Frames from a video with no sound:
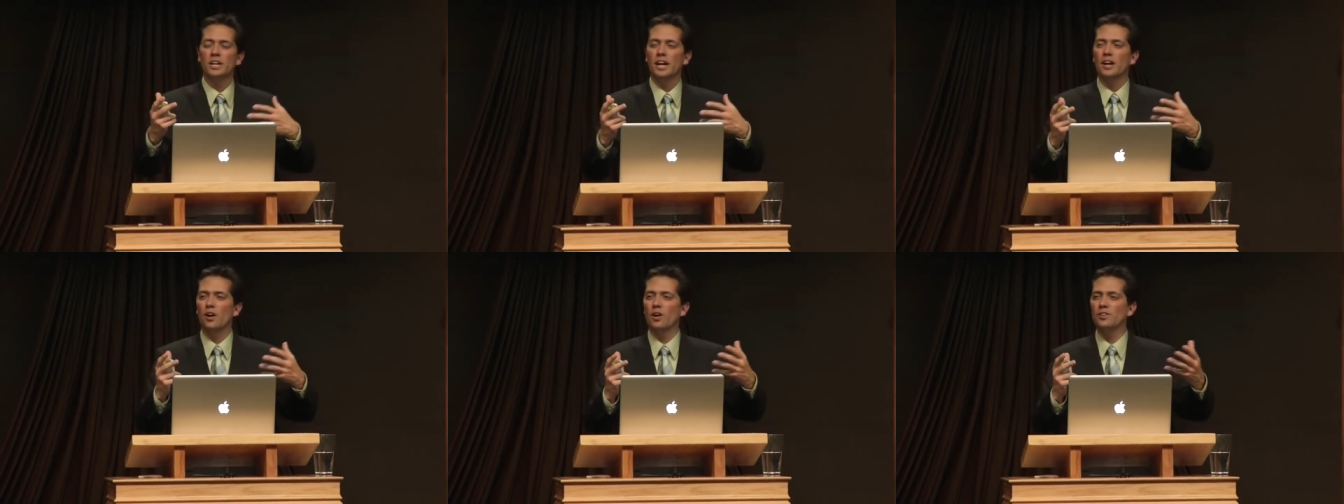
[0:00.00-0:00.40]

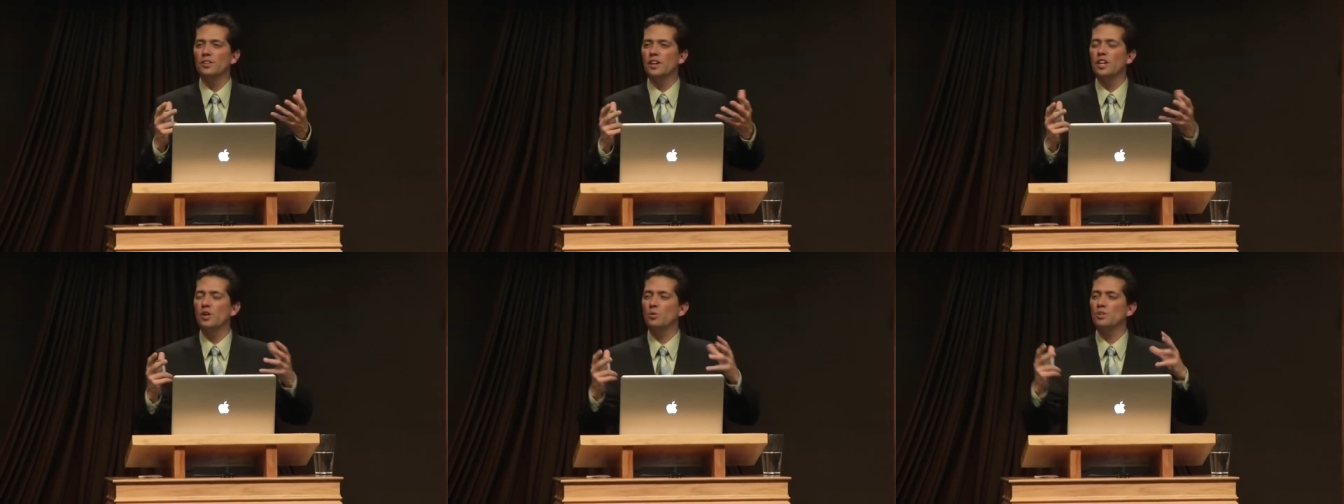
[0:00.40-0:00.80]
and all this.
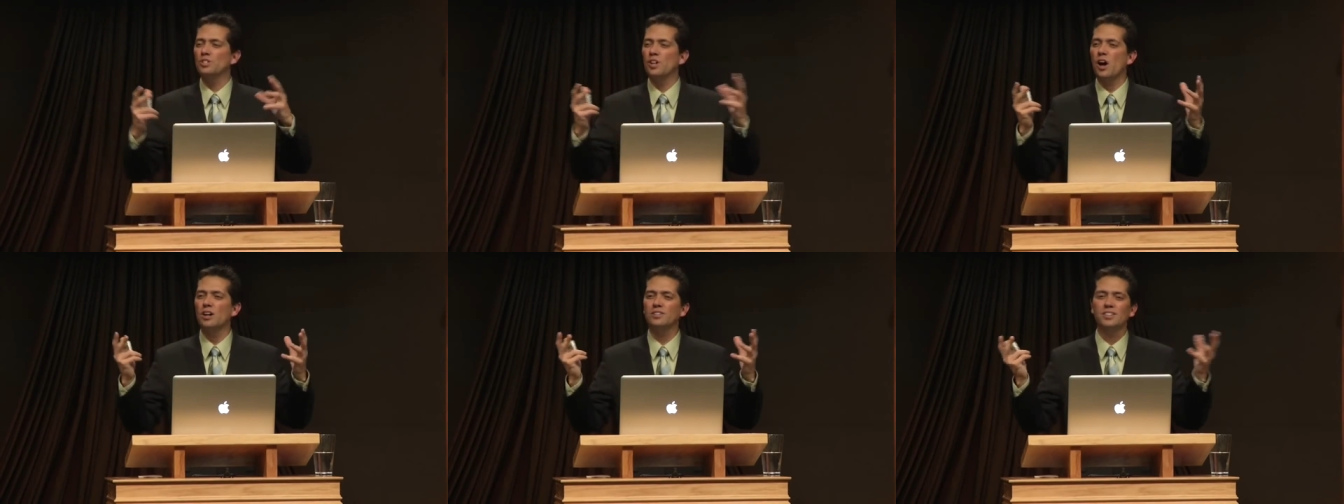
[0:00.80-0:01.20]
And he would
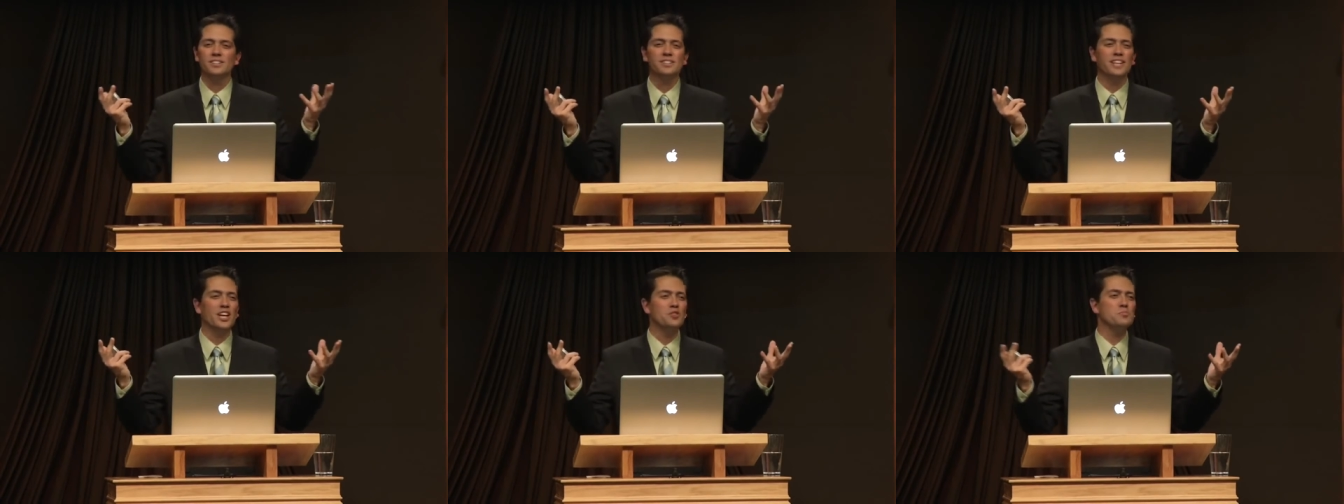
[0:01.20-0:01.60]
talk to
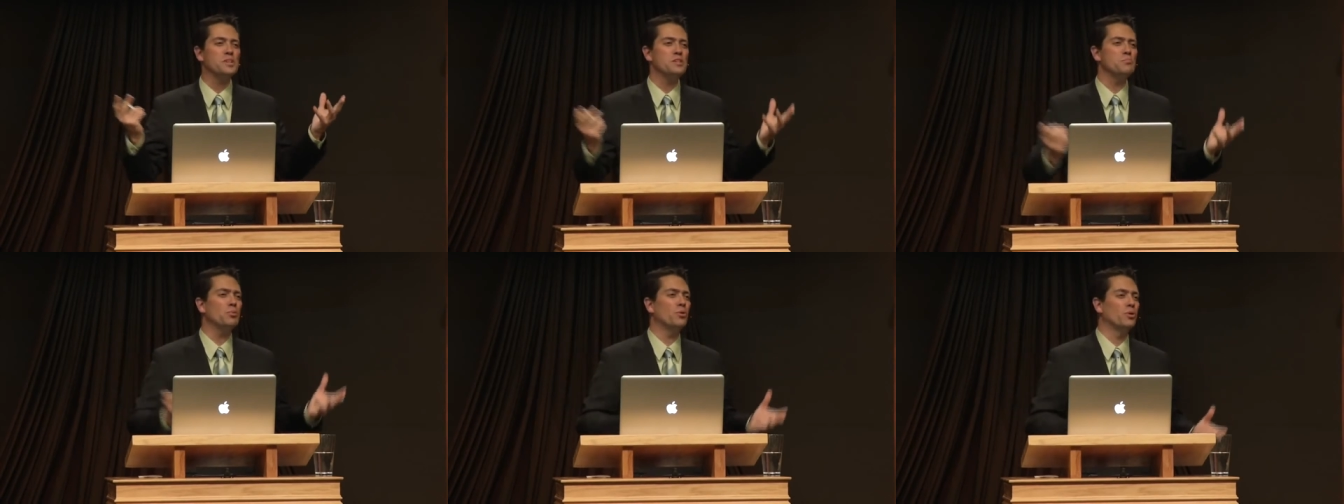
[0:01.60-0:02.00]
dead
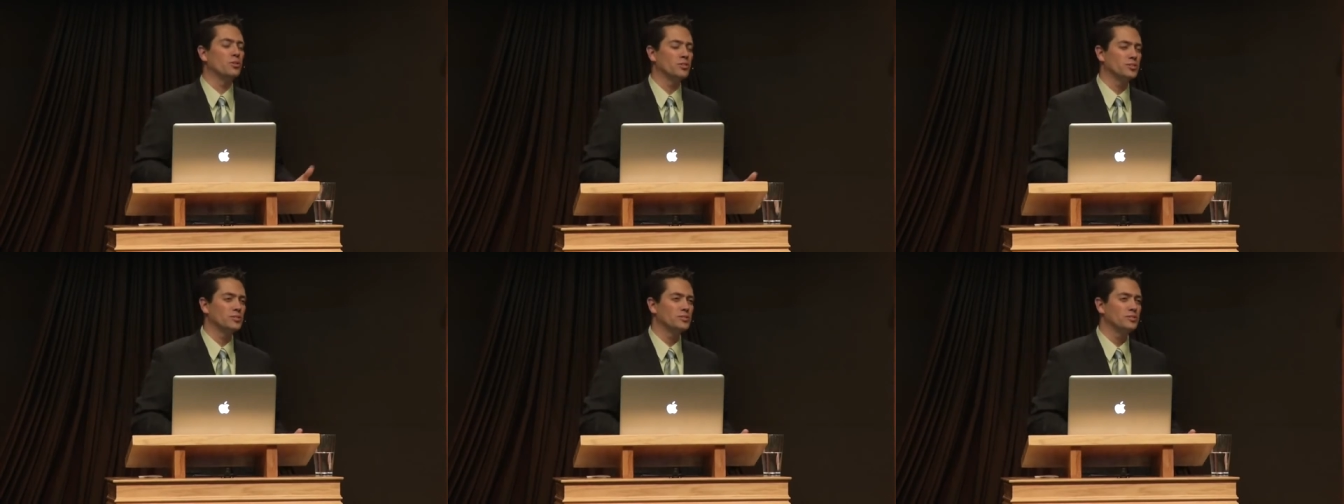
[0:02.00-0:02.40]
people.